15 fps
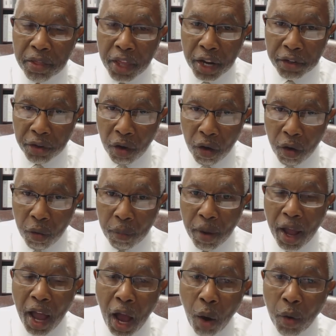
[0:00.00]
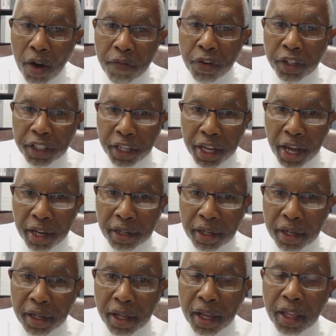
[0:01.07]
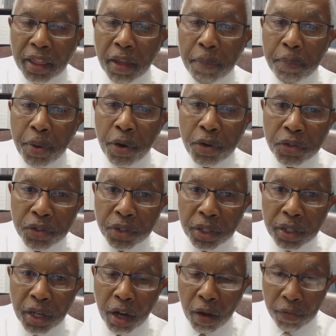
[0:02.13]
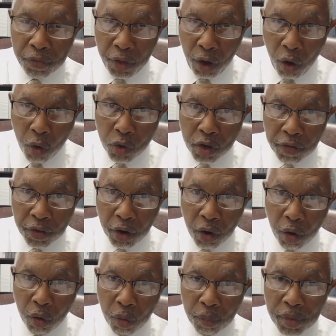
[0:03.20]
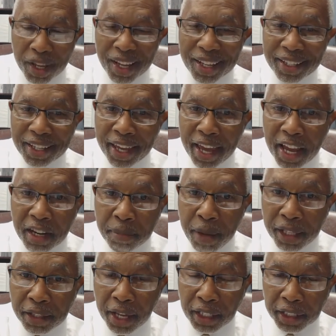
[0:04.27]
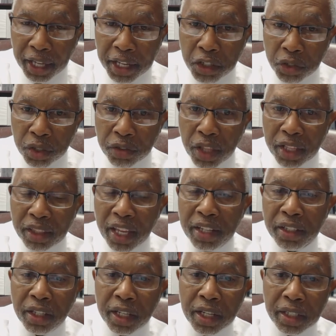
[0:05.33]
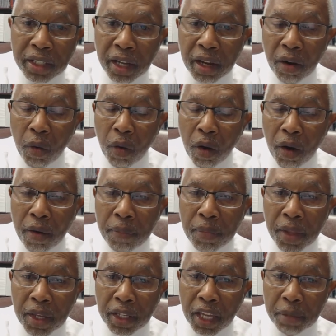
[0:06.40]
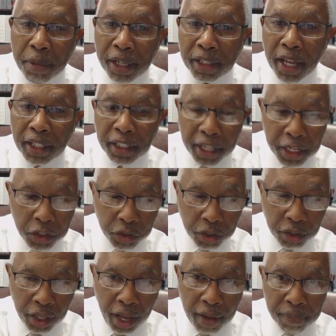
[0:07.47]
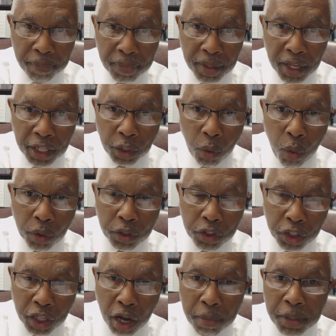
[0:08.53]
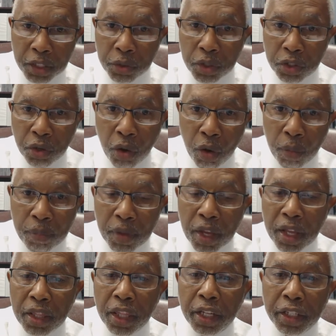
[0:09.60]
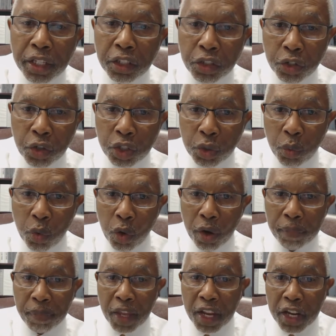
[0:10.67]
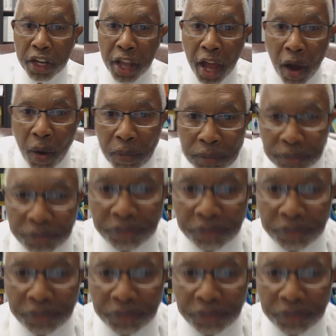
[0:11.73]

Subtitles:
there in the home. However, again, the person of the owner of the home can make the allegation that they need, or can make the allegation that in order to come into his home, they need a search warrant. Now,